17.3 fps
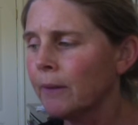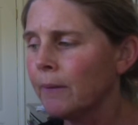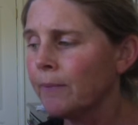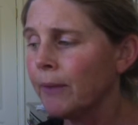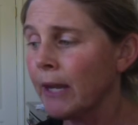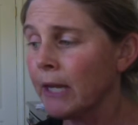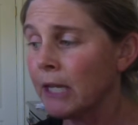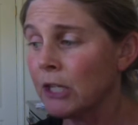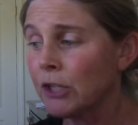
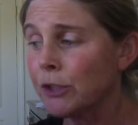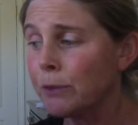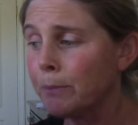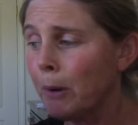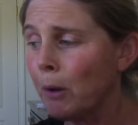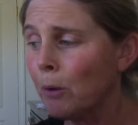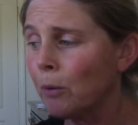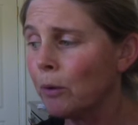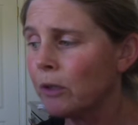Then he
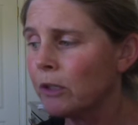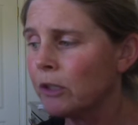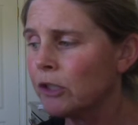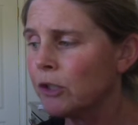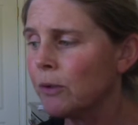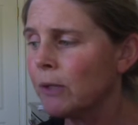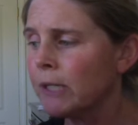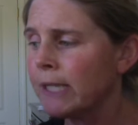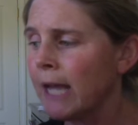spoke
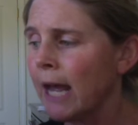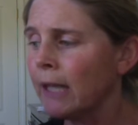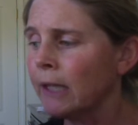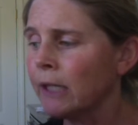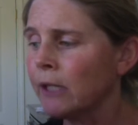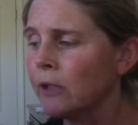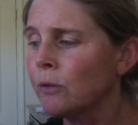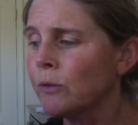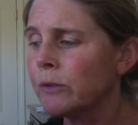to his
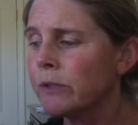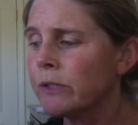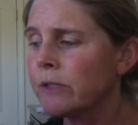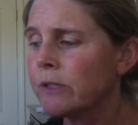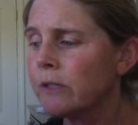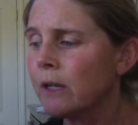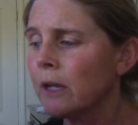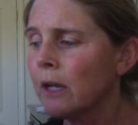Aleuts.